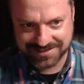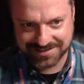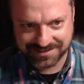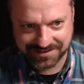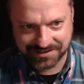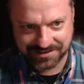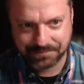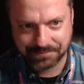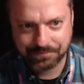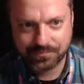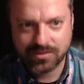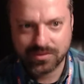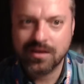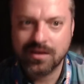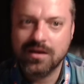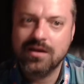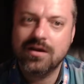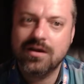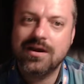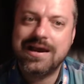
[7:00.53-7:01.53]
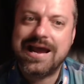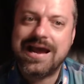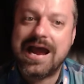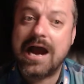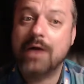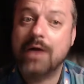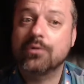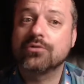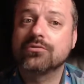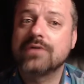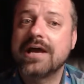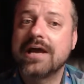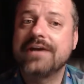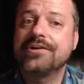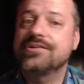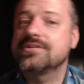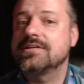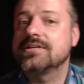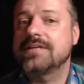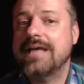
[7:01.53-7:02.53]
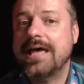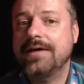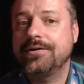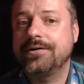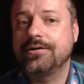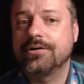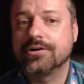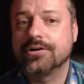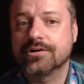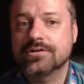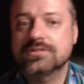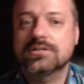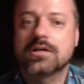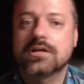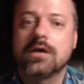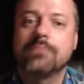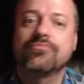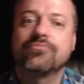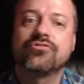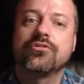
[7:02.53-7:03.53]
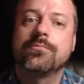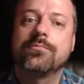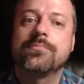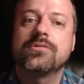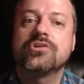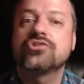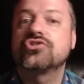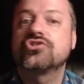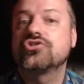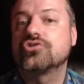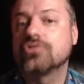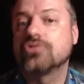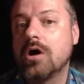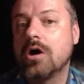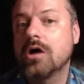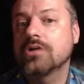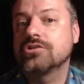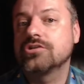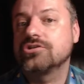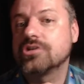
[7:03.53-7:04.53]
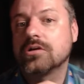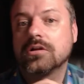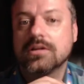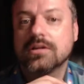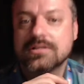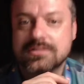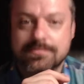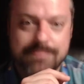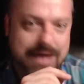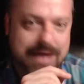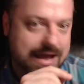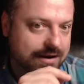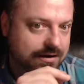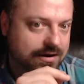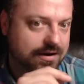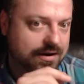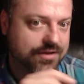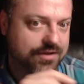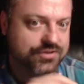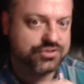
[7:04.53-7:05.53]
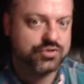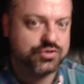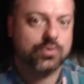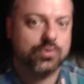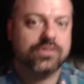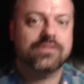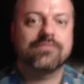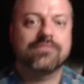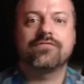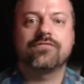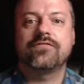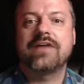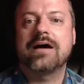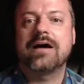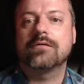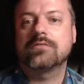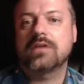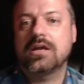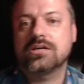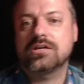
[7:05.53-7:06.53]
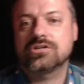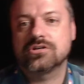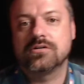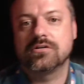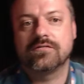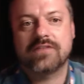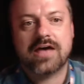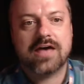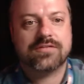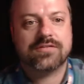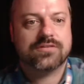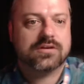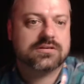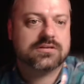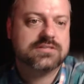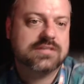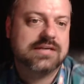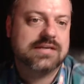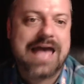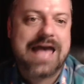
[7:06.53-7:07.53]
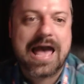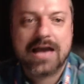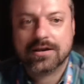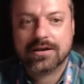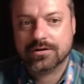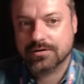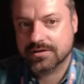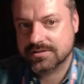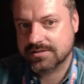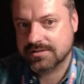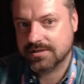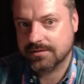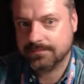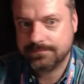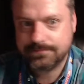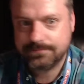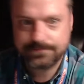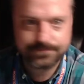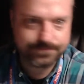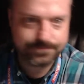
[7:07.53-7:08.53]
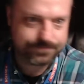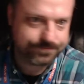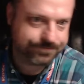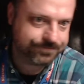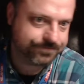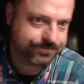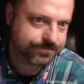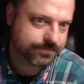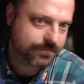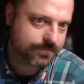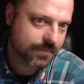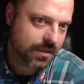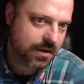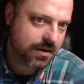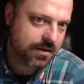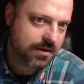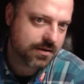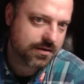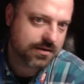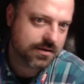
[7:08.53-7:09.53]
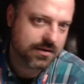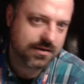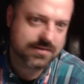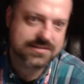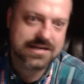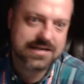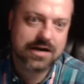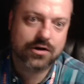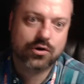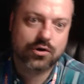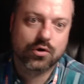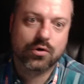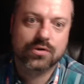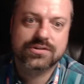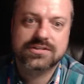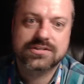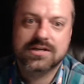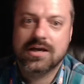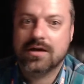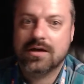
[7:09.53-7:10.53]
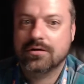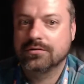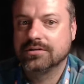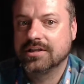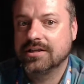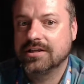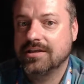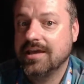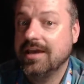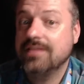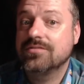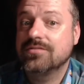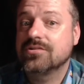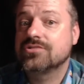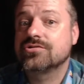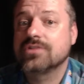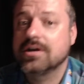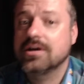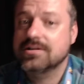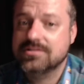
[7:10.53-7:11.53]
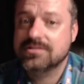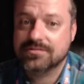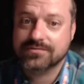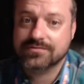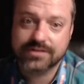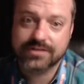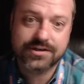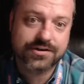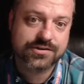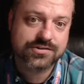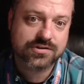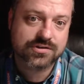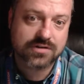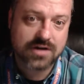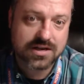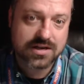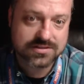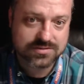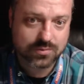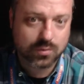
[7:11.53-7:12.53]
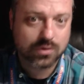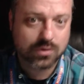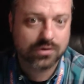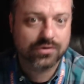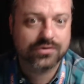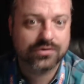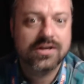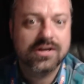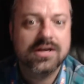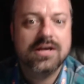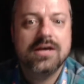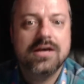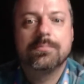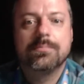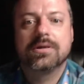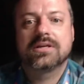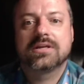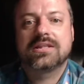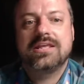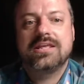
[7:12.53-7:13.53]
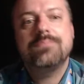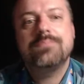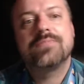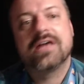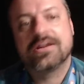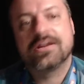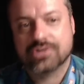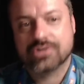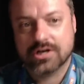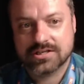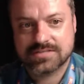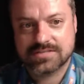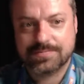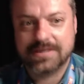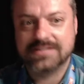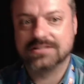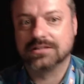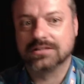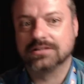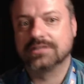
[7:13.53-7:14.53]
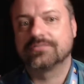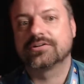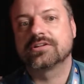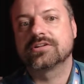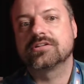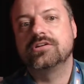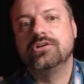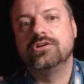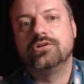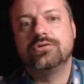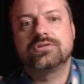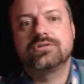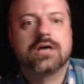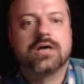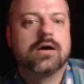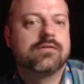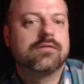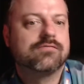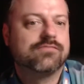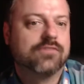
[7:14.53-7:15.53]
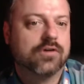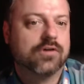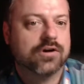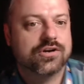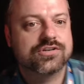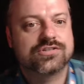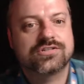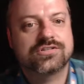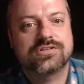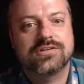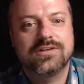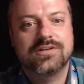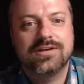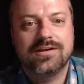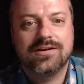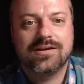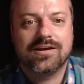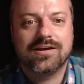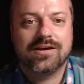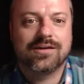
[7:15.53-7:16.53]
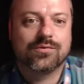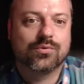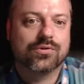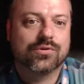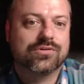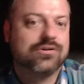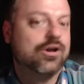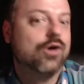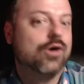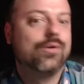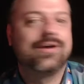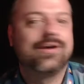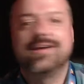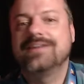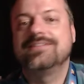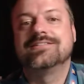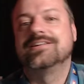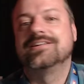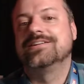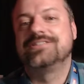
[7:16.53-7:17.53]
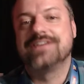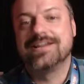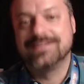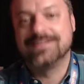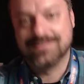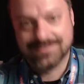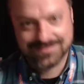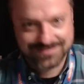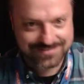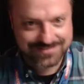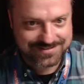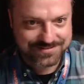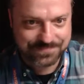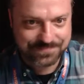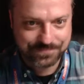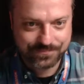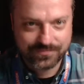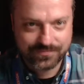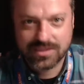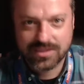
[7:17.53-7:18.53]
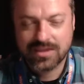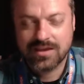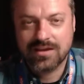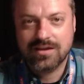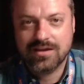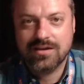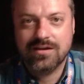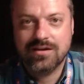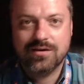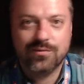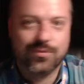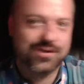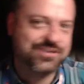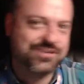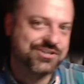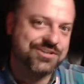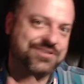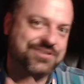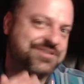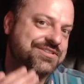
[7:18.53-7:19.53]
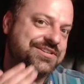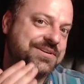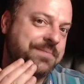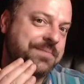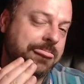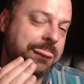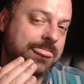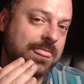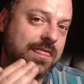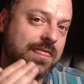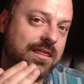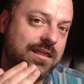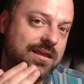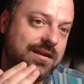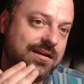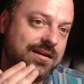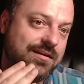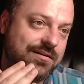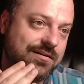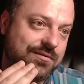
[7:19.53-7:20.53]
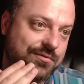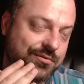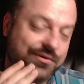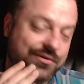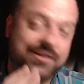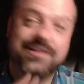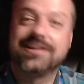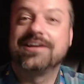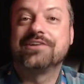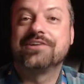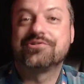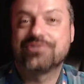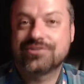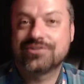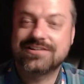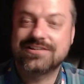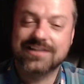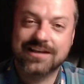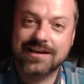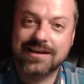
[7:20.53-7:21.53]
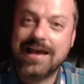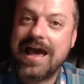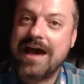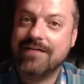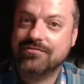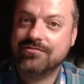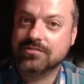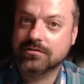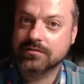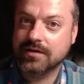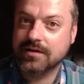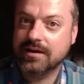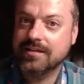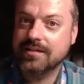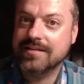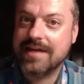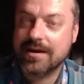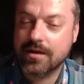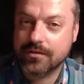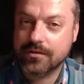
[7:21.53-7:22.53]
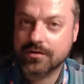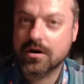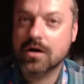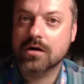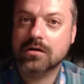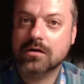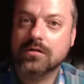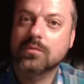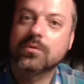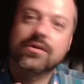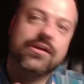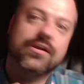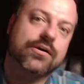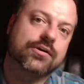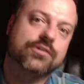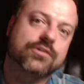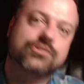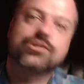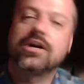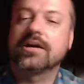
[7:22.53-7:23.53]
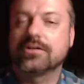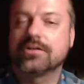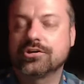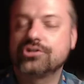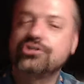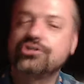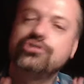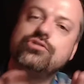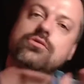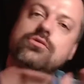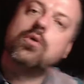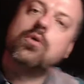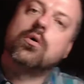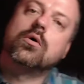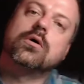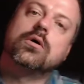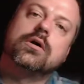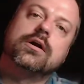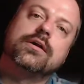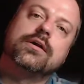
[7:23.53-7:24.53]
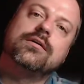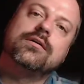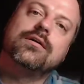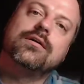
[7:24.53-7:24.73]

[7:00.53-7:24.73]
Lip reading: here. Our writers and editors come from strong journalism backgrounds with a foundation of ethics and accuracy. It is our goal to not only gain the trust of readers across the world, but keep that trust by delivering the news unvarnished and with no hidden agendas. Which is really interesting after reading that other article where they were trying to shoehorn